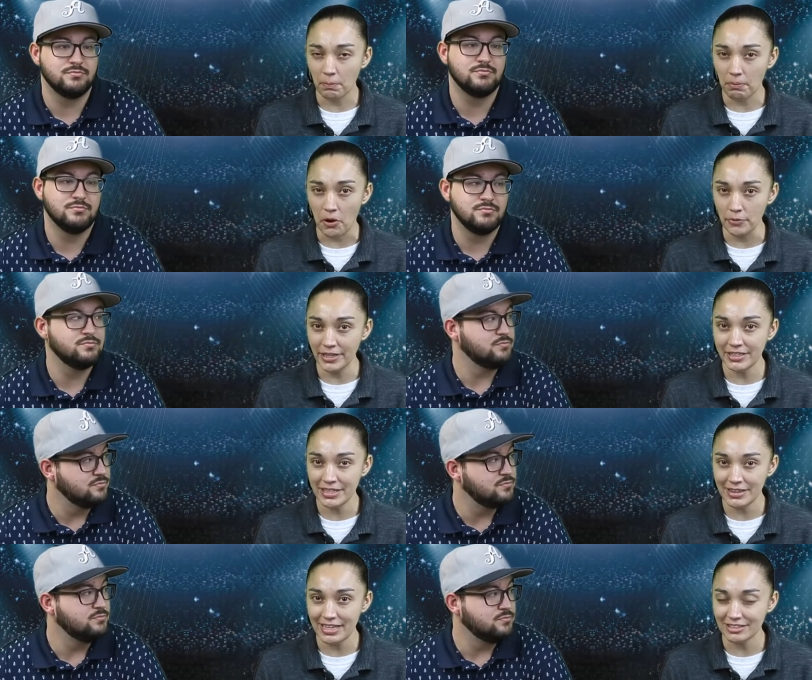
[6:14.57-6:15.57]

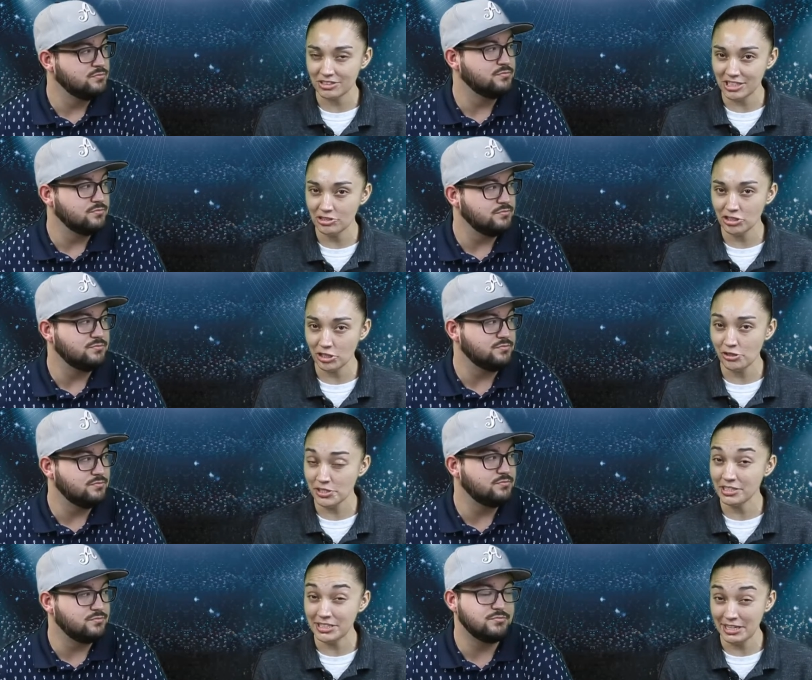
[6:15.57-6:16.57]
Speaker 1: opponent that the CG
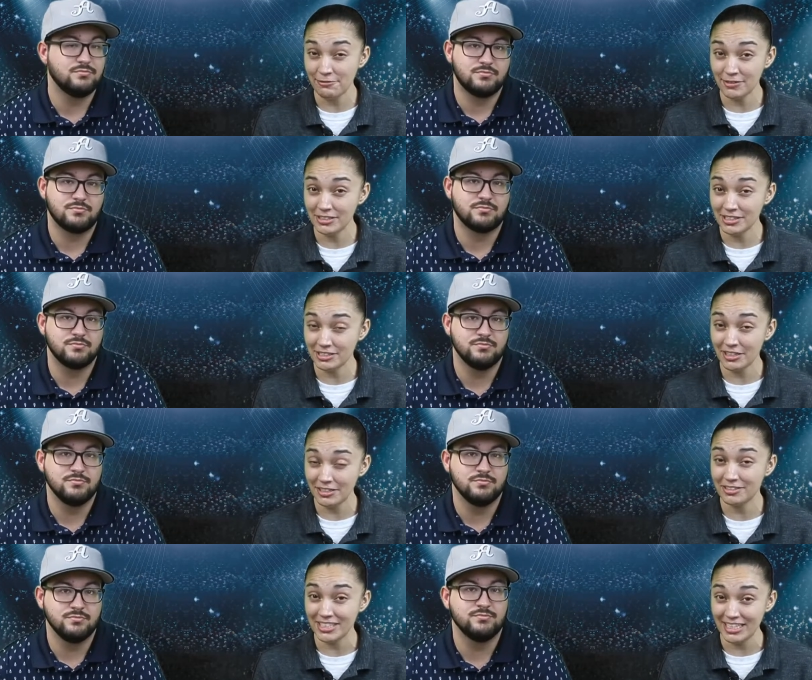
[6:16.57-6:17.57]
Union defense is
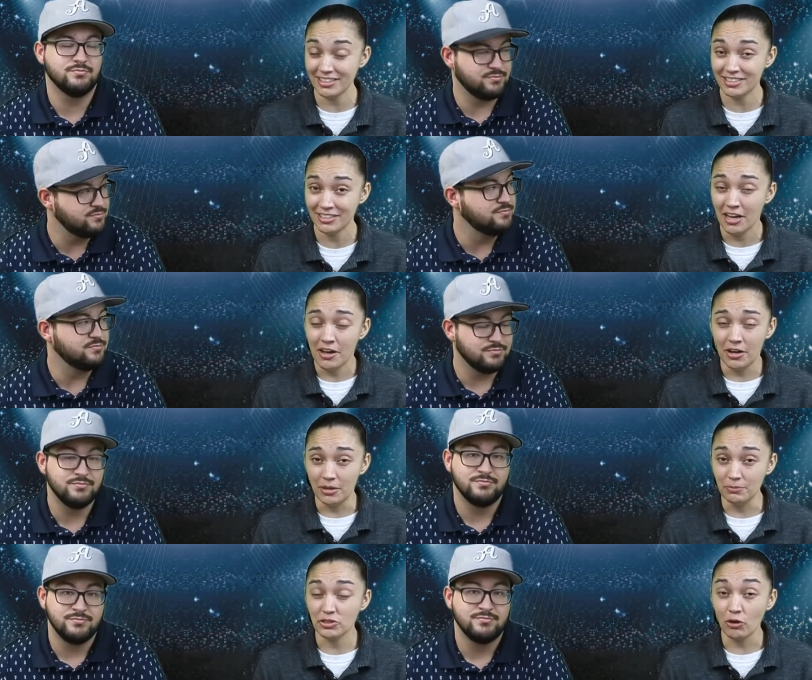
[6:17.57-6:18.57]
going to see this
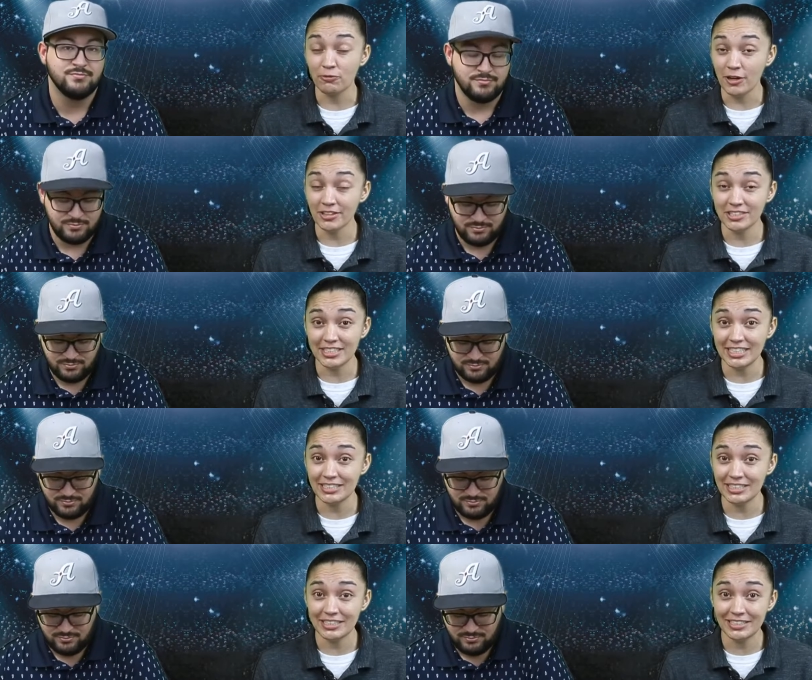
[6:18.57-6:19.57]
um, so far this
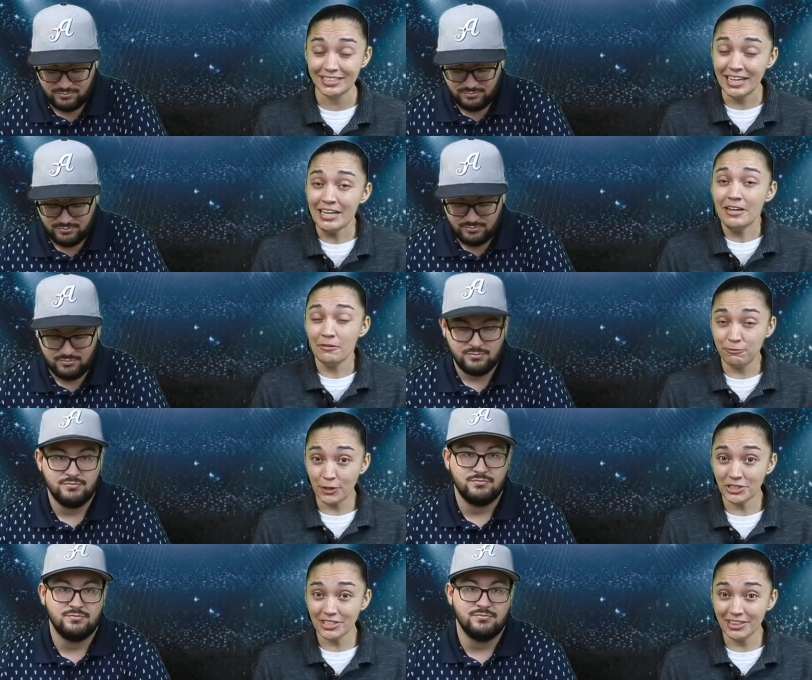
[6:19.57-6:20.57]
season.
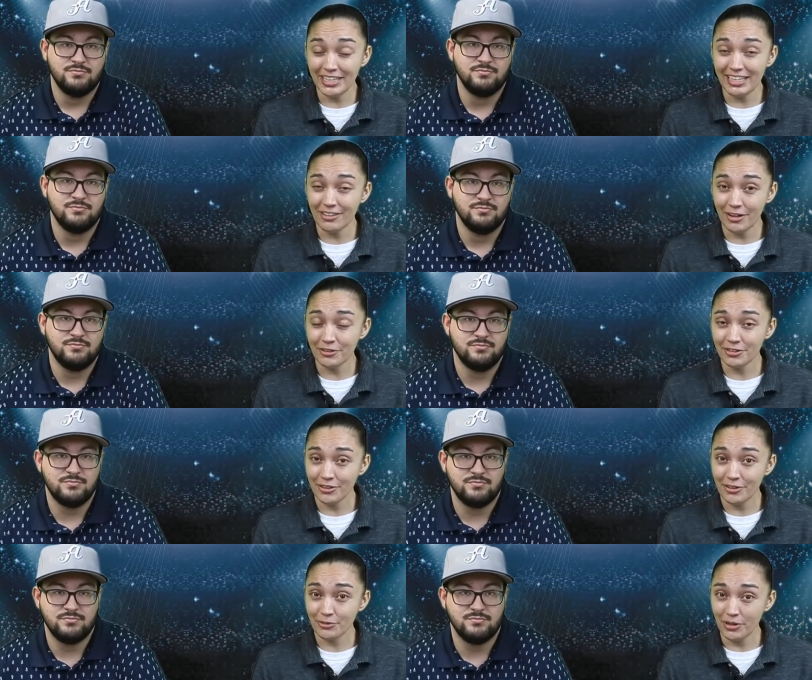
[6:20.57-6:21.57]
Unfortunately, their
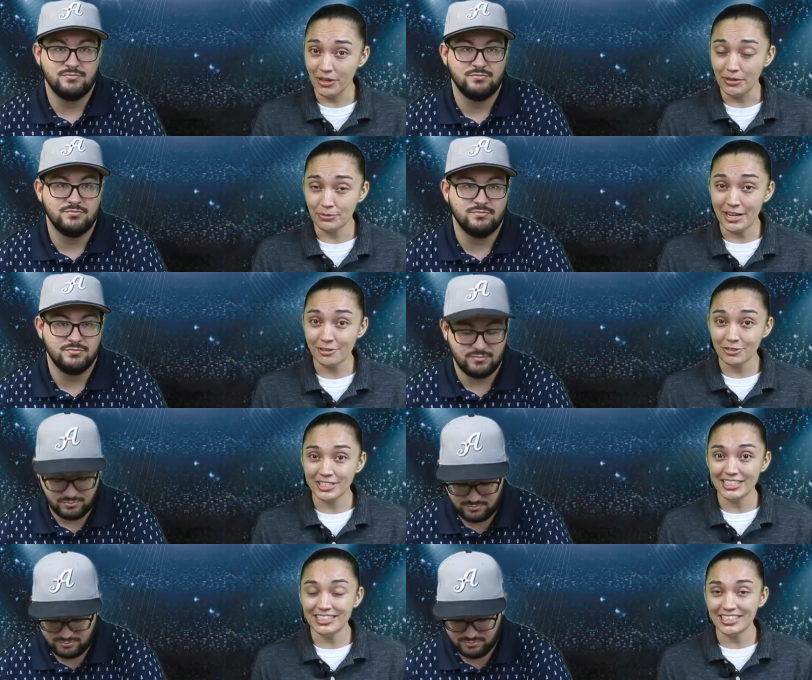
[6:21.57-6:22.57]
their uh, regular
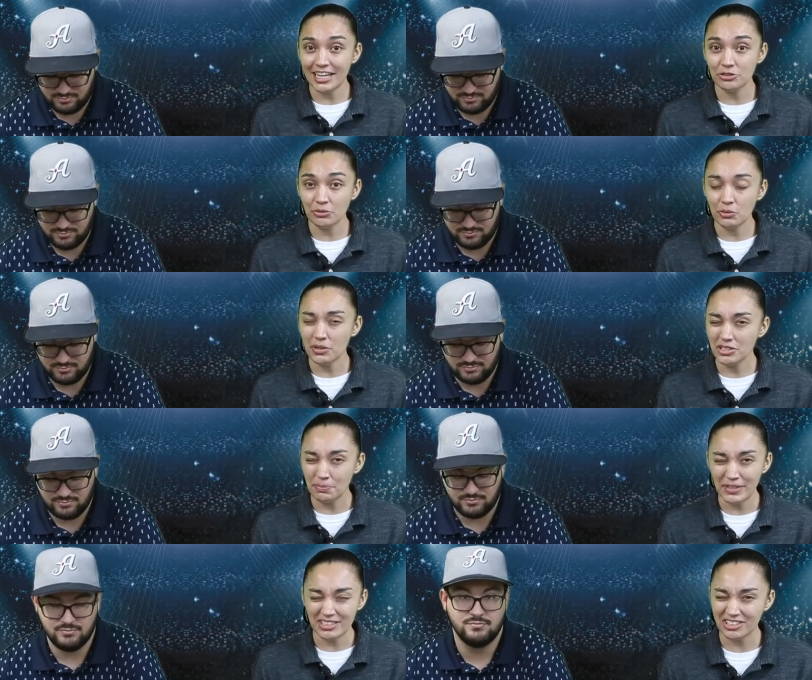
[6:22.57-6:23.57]
season schedule was
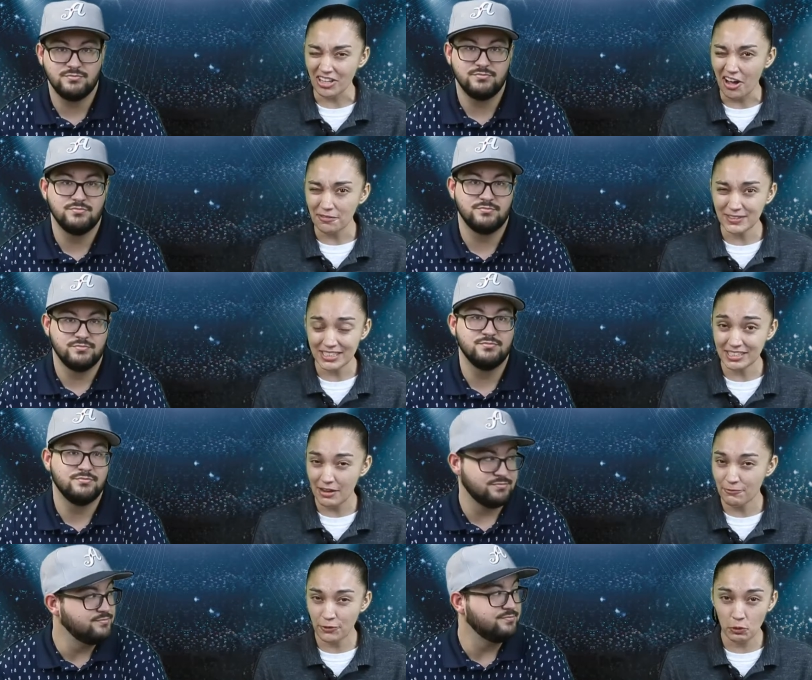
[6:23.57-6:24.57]
a bit soft,
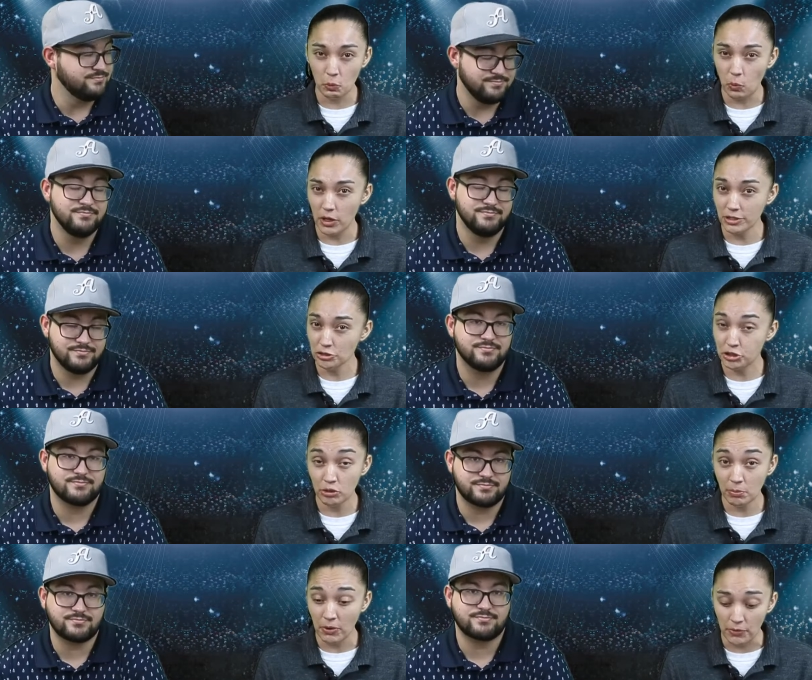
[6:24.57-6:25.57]
except for one or
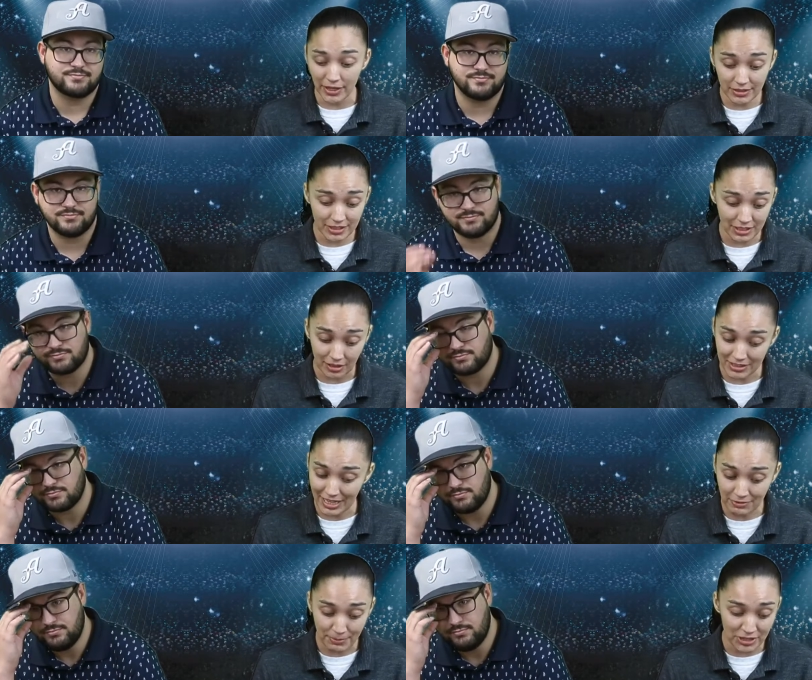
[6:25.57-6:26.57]
two opponents. Uh,
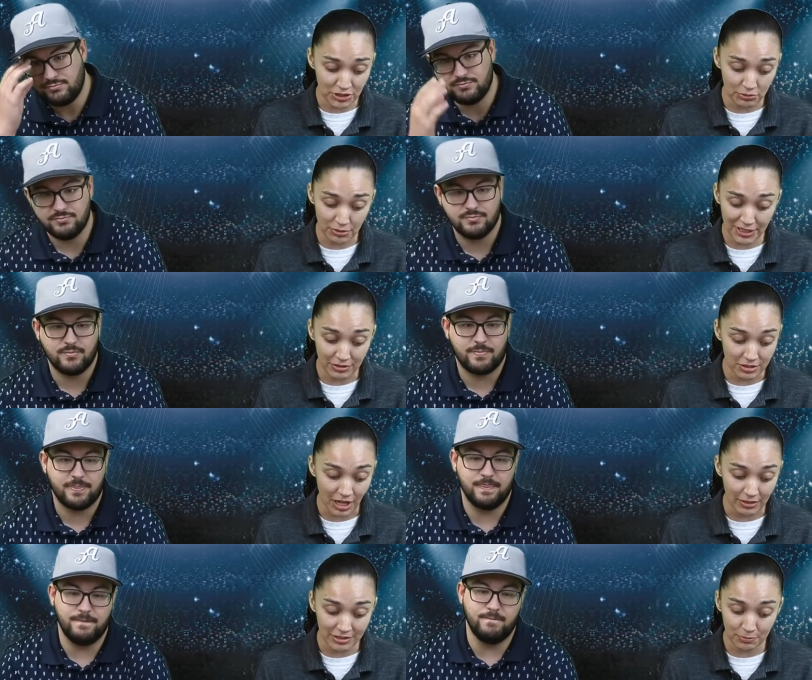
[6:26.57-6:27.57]
David mentioned Rudy
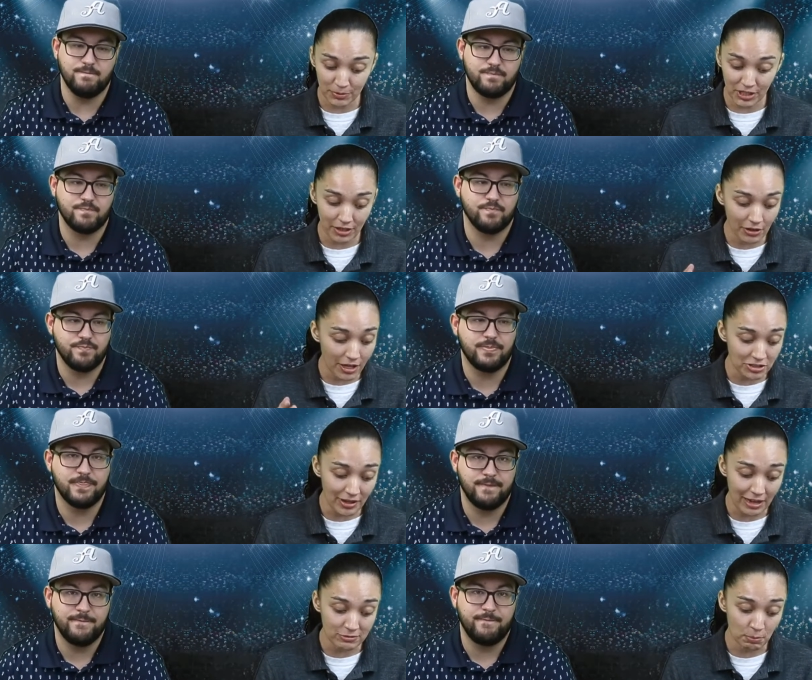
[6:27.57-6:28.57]
Gonzalez, but you
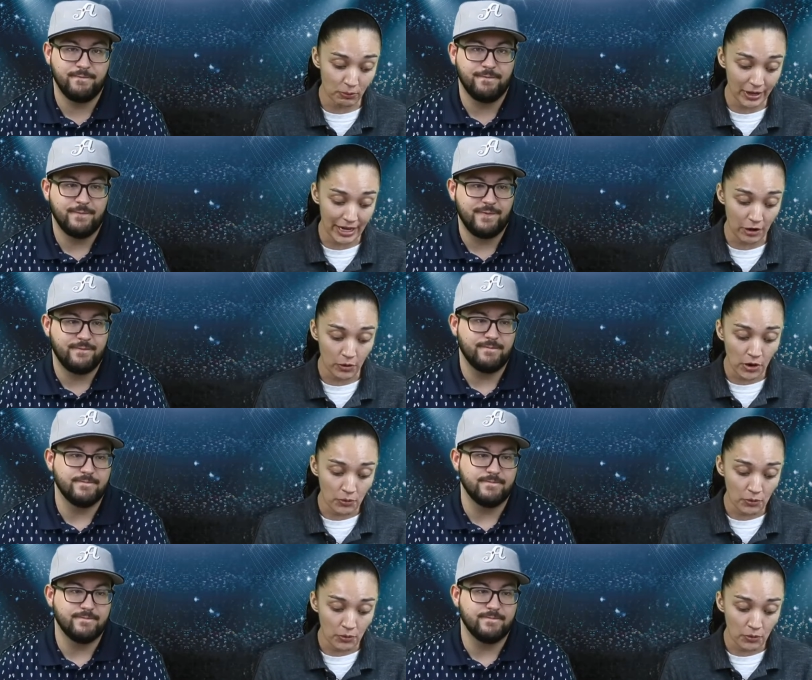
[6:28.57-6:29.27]
also have to point out